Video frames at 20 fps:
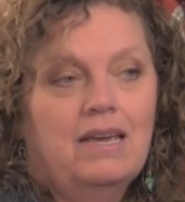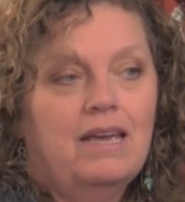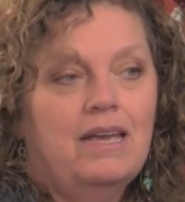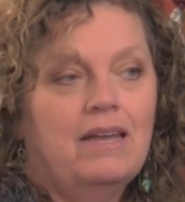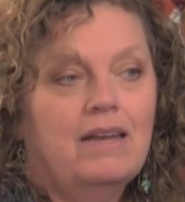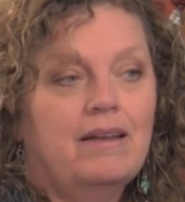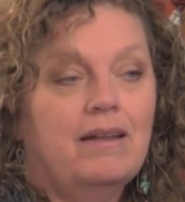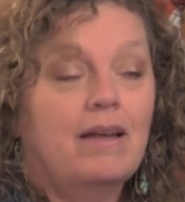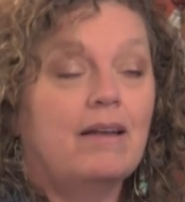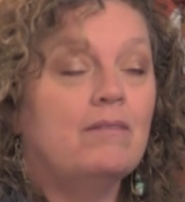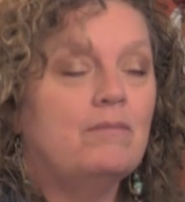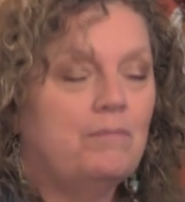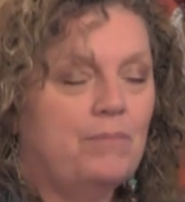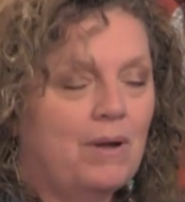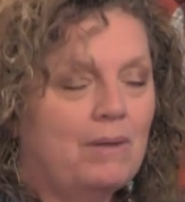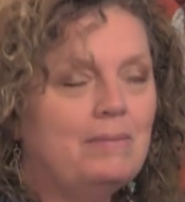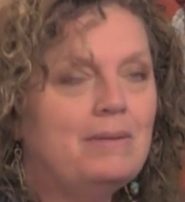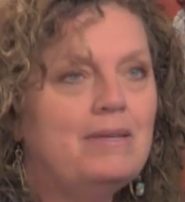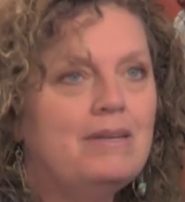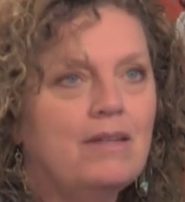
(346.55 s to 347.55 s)
And
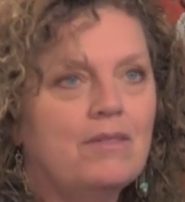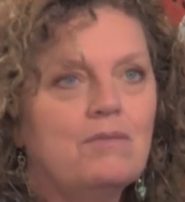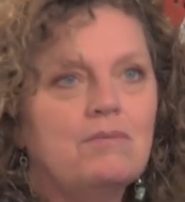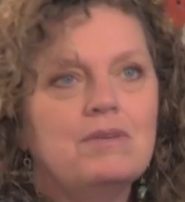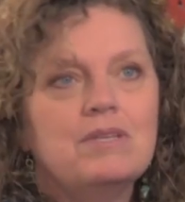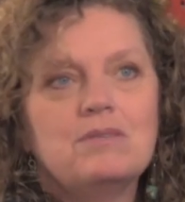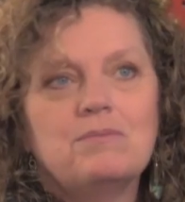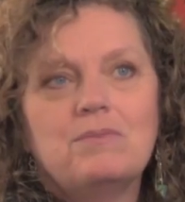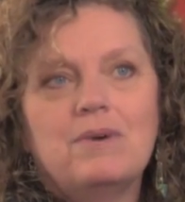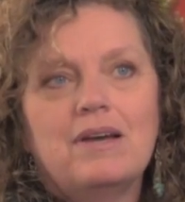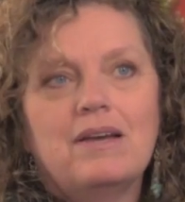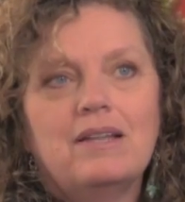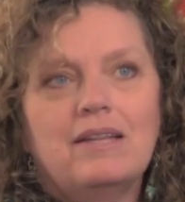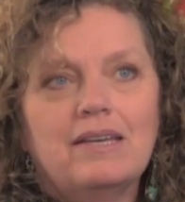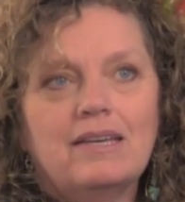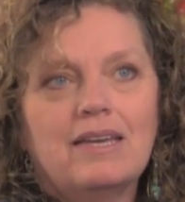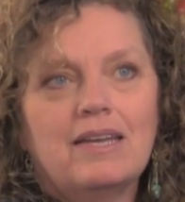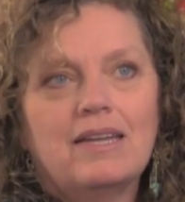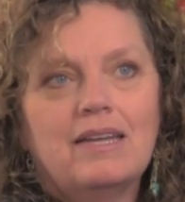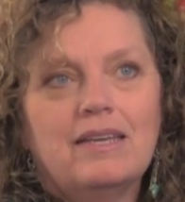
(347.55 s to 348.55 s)
probably another reason why I
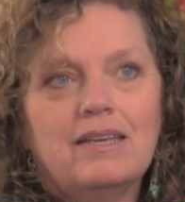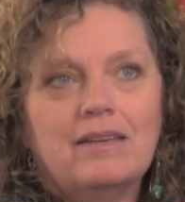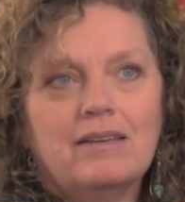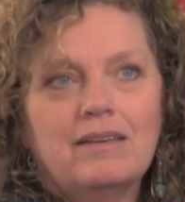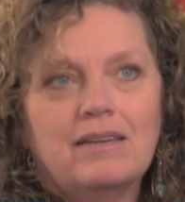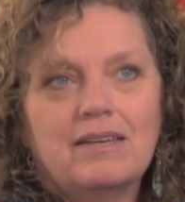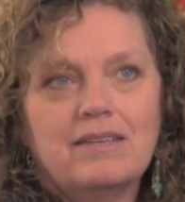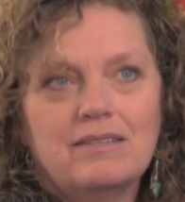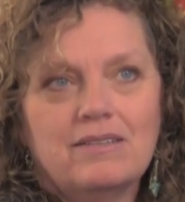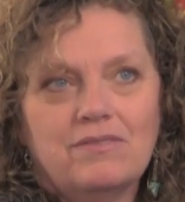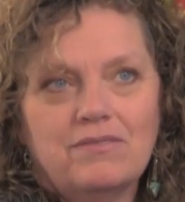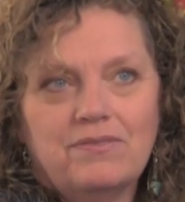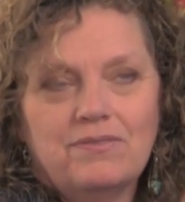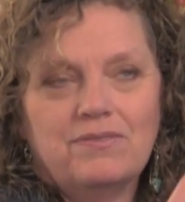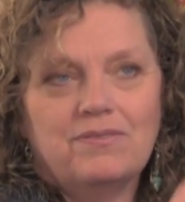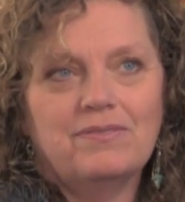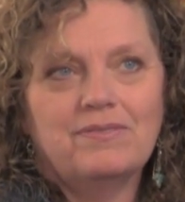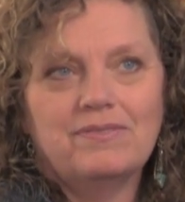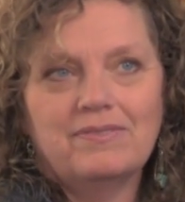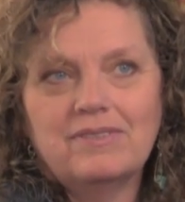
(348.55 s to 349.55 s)
like Kenny, because of
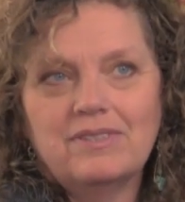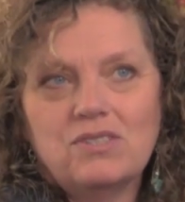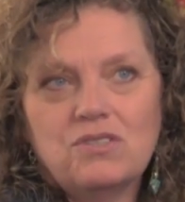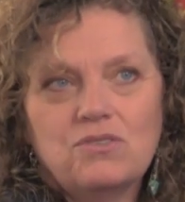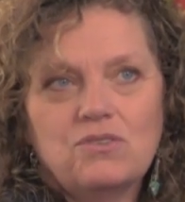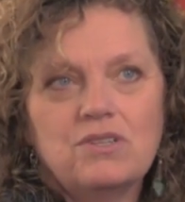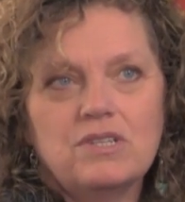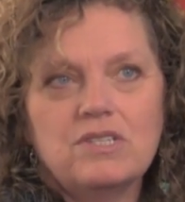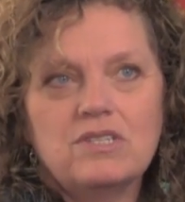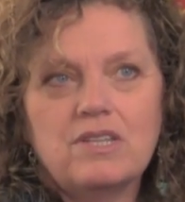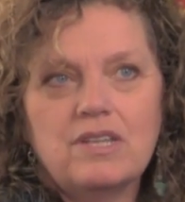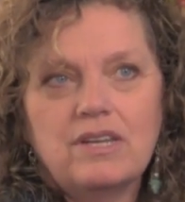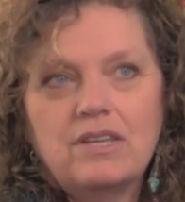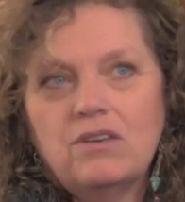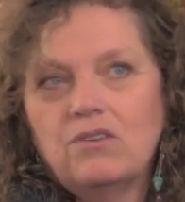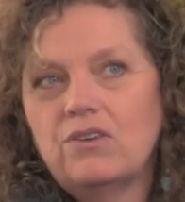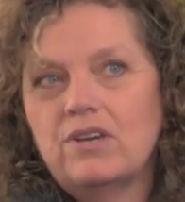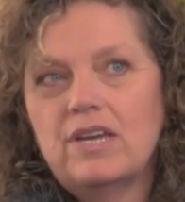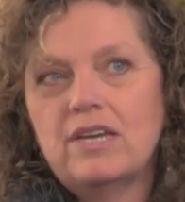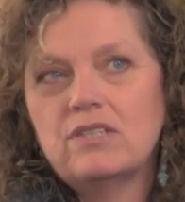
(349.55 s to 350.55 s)
stories that he
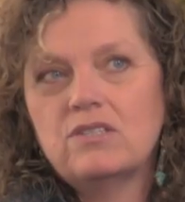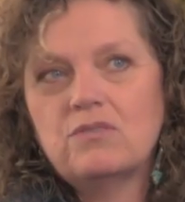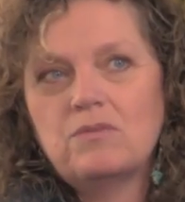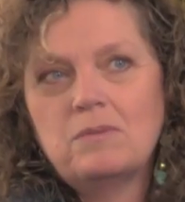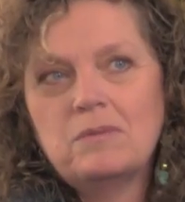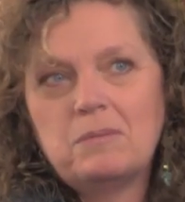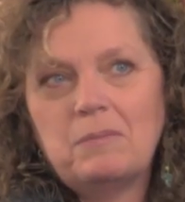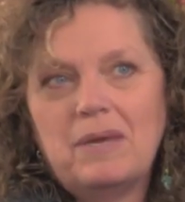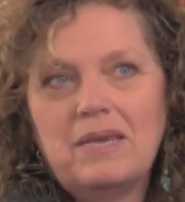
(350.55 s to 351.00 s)
creates from his